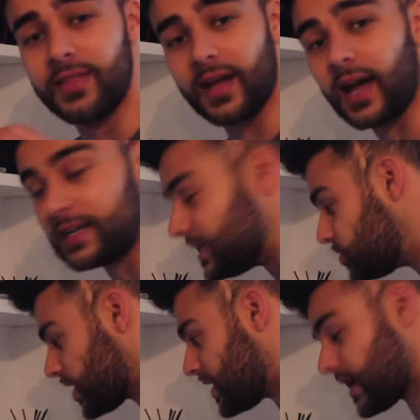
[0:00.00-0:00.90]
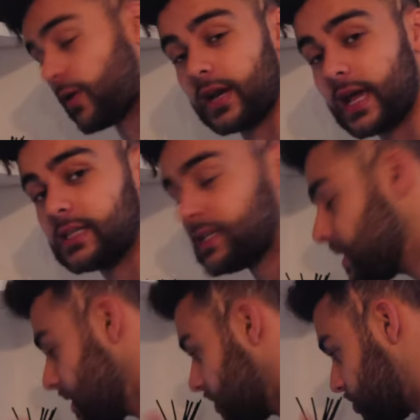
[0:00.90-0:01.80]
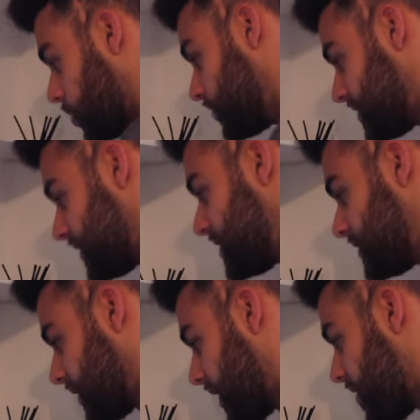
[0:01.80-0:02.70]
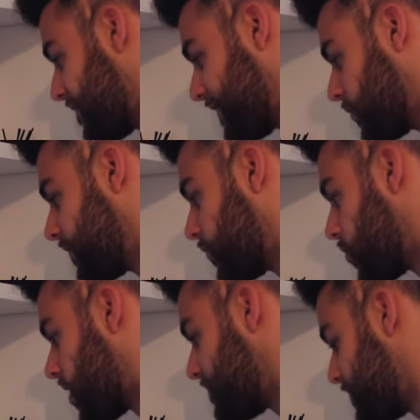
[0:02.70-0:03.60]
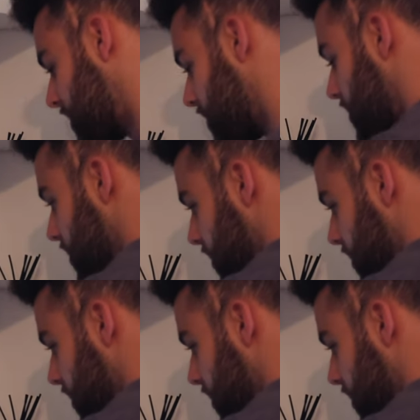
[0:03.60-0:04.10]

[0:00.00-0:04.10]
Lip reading: that I DJ nowadays. So this is like a feel for what I've been